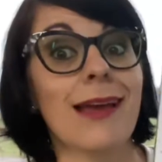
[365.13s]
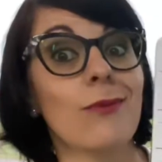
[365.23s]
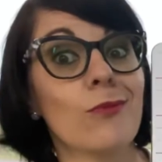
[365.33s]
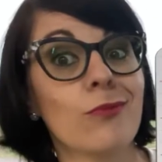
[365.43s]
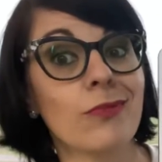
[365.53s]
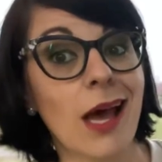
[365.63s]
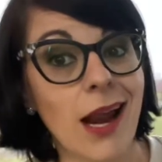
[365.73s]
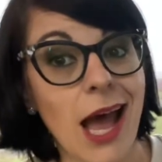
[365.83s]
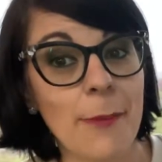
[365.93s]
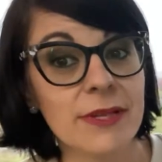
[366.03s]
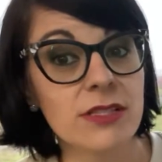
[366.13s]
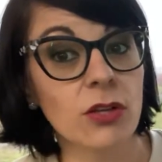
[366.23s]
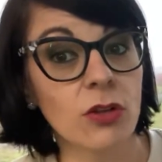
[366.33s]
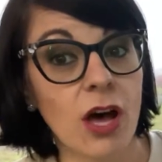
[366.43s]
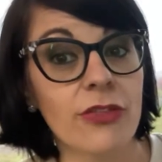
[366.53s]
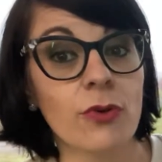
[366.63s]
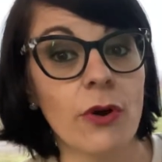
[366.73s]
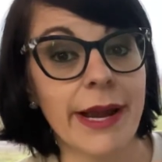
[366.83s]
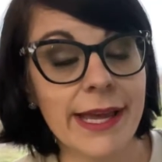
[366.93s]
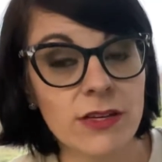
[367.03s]
And that happens a lot through
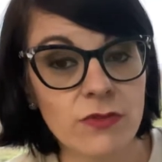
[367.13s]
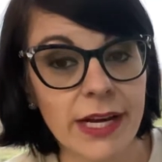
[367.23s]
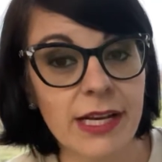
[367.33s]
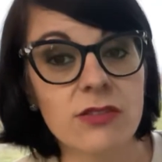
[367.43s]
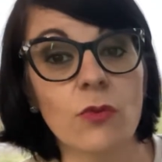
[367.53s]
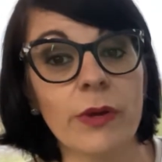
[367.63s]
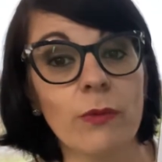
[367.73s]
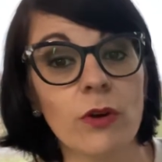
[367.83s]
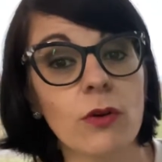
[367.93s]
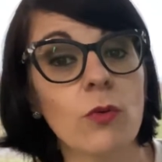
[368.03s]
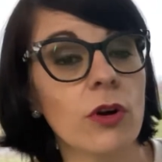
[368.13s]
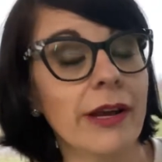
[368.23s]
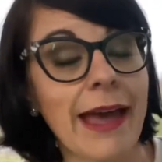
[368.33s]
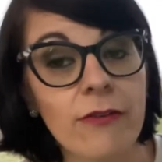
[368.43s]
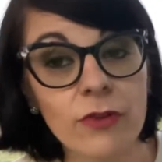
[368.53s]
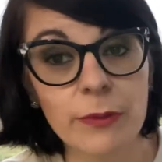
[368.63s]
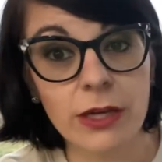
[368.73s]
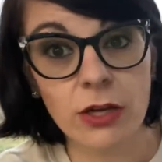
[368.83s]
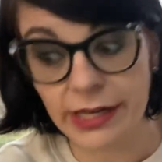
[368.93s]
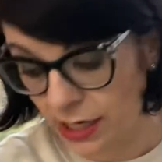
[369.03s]
our handwriting. So we will work every
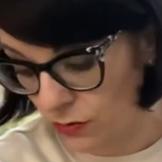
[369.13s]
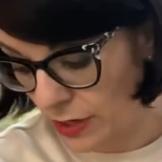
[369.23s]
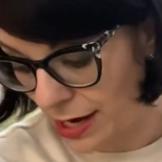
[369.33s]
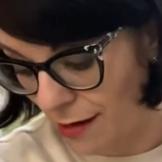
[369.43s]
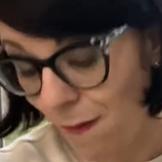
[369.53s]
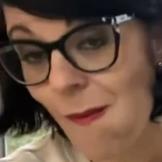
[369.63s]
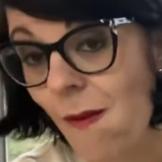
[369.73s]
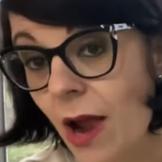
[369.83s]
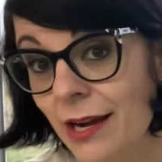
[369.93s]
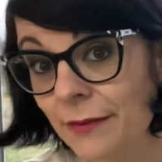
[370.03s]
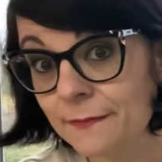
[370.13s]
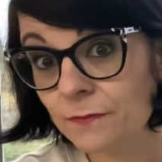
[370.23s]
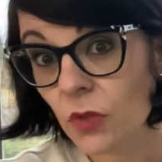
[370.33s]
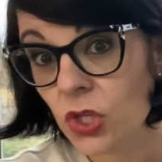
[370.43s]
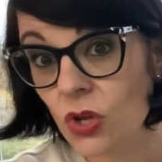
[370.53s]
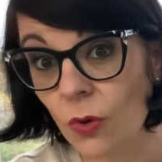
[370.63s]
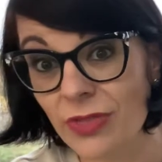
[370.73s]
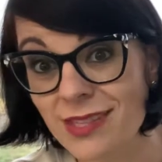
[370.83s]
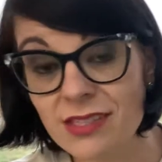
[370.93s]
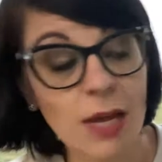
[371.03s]
week on handwriting. So
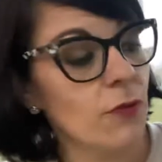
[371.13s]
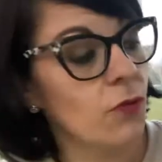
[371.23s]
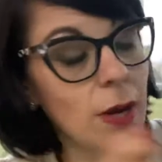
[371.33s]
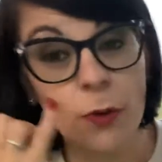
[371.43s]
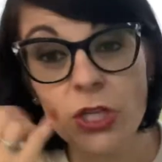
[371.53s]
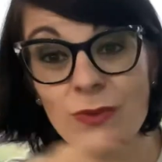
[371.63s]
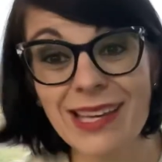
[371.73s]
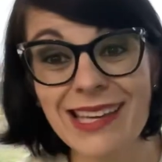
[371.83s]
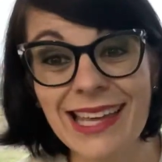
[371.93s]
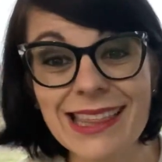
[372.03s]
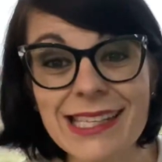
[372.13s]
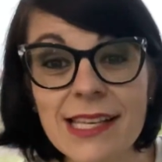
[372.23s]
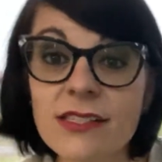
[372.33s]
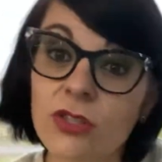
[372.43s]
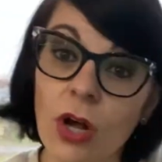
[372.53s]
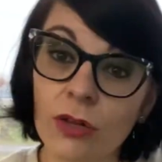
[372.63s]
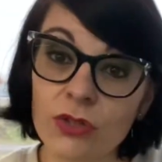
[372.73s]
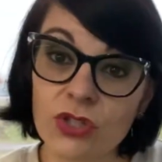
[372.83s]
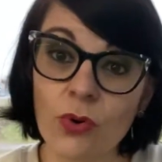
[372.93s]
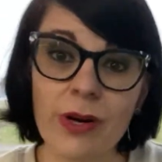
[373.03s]
this type of whiteboard, you can get these at
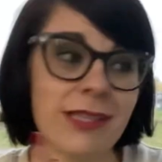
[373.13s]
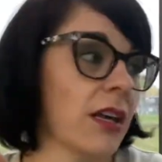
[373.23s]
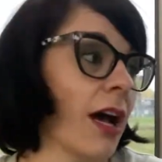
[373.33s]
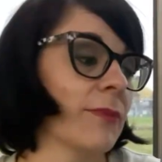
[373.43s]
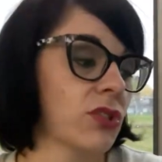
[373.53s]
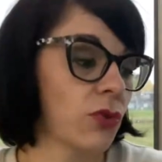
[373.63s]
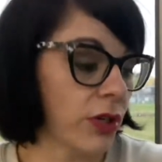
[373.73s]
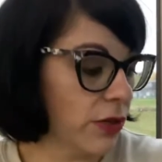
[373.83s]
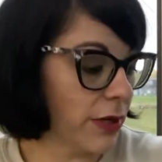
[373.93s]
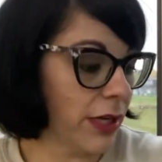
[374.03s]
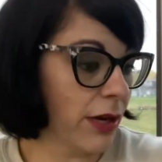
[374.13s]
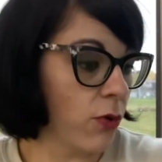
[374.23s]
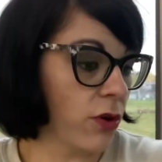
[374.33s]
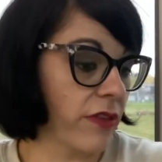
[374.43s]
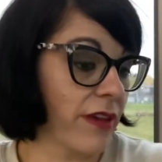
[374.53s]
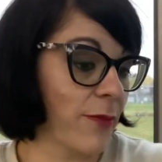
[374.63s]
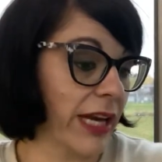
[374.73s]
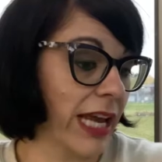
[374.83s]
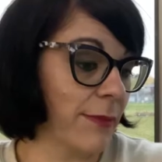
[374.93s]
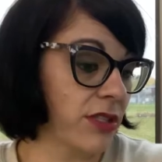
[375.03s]
Scholar's Choice. I'm sure you can order them on
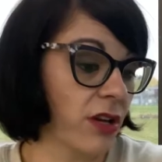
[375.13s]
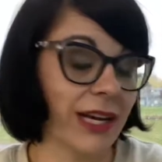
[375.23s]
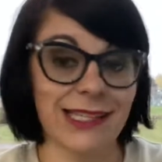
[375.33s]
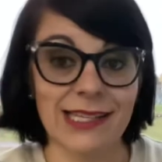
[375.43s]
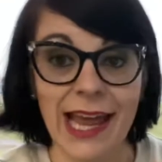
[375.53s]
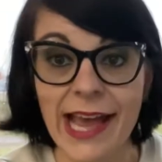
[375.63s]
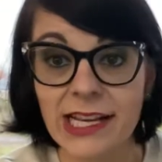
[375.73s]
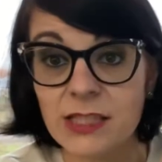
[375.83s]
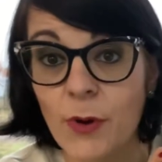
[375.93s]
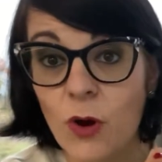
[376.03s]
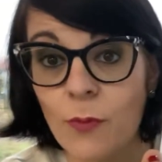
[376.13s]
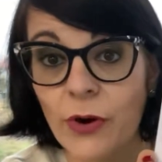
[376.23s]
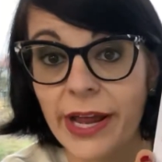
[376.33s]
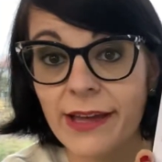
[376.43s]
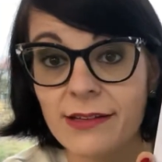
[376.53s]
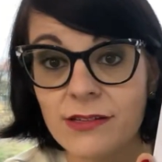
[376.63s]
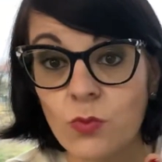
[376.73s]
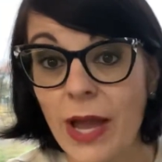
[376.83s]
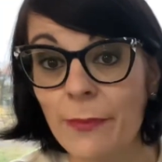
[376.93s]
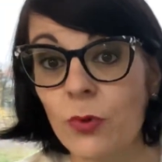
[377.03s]
Amazon. It's an Expo brand
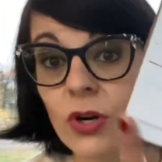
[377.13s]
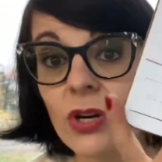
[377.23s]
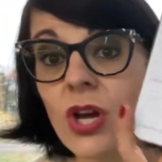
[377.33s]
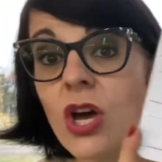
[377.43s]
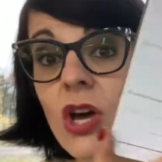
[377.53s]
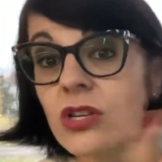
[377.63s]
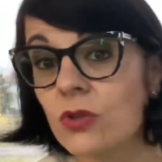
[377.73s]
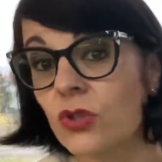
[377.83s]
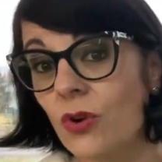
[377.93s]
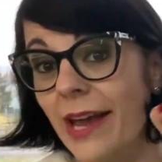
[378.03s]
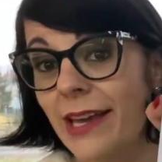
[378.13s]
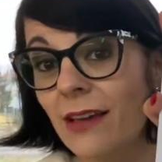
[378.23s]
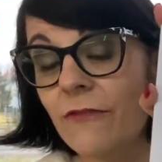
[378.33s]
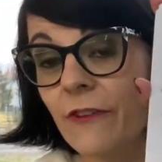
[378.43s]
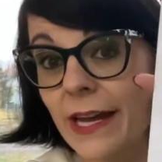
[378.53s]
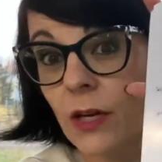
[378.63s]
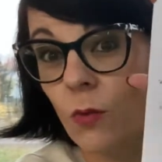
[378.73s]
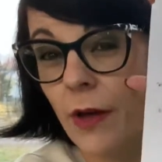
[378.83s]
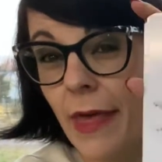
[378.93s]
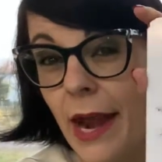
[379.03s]
whiteboard. So try finding
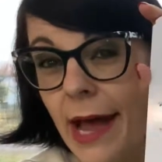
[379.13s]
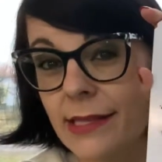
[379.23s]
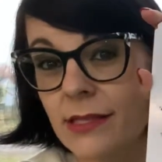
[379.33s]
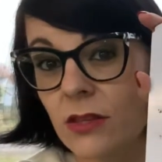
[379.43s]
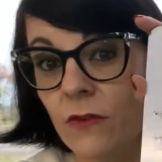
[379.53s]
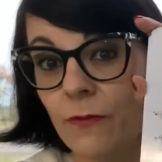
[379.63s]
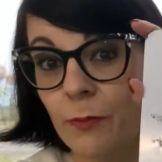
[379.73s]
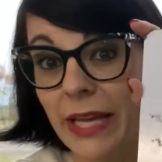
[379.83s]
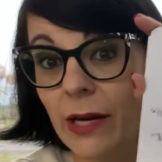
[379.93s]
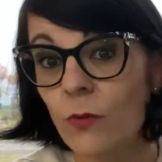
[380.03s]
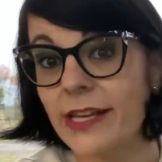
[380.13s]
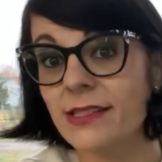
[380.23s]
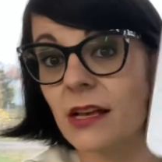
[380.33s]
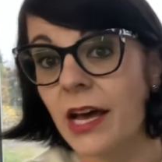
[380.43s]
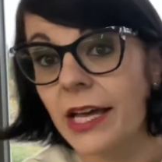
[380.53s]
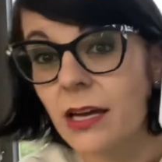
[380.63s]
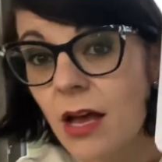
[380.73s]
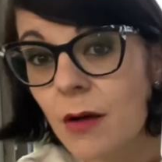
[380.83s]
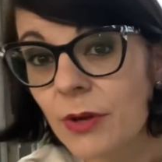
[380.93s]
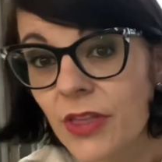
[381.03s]
one that has the plain white side,
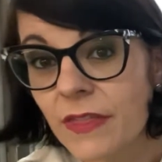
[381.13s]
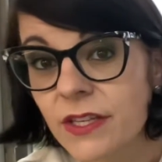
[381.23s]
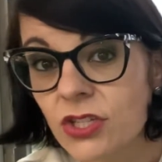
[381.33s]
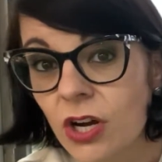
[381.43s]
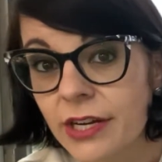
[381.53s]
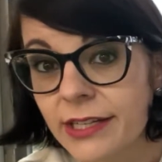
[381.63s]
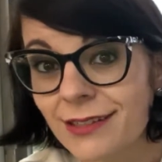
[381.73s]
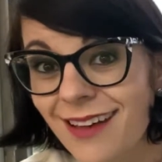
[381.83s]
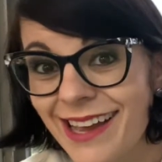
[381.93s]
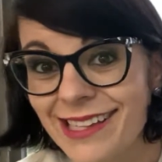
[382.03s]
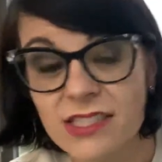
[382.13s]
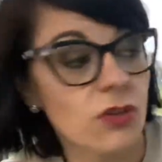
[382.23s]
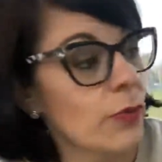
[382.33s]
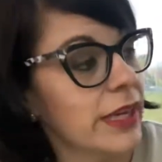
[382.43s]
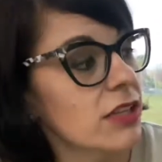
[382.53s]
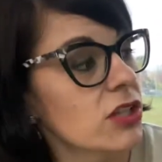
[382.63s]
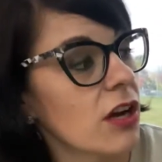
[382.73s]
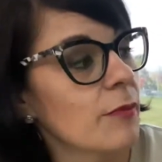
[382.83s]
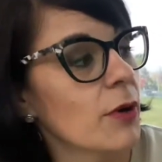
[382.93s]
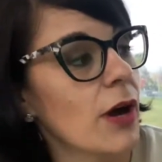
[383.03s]
but then the dotted lines so we can
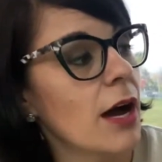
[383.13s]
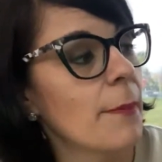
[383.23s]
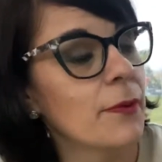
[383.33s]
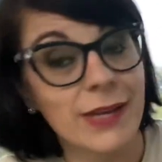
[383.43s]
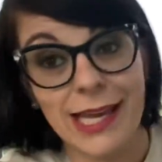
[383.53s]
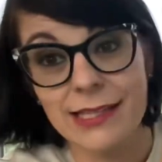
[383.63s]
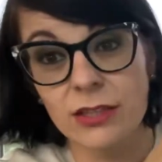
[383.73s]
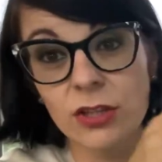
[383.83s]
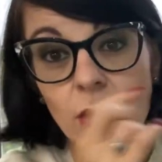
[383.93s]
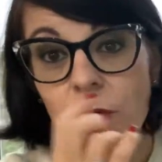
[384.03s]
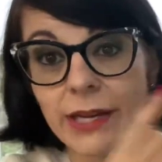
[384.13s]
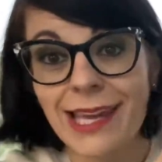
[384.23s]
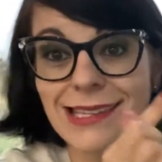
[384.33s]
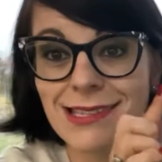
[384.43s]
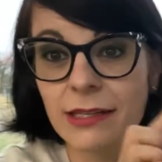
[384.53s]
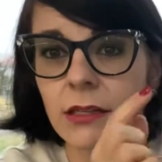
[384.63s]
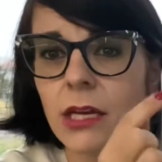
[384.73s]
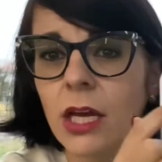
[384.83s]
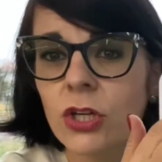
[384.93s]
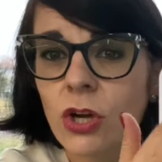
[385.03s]
talk about uppercase and lowercase and
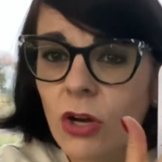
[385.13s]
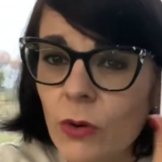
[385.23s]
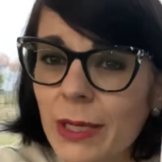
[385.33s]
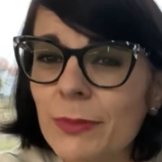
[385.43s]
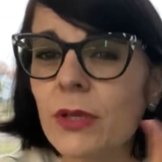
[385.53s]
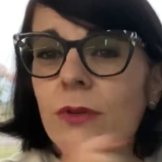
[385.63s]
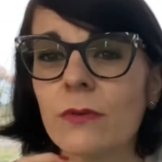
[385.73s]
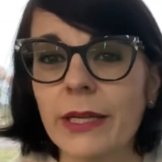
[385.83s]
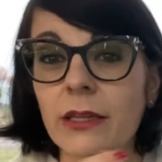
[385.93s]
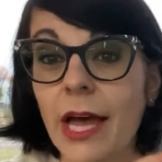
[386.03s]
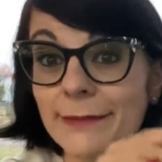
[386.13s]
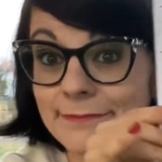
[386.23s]
not going below the red line.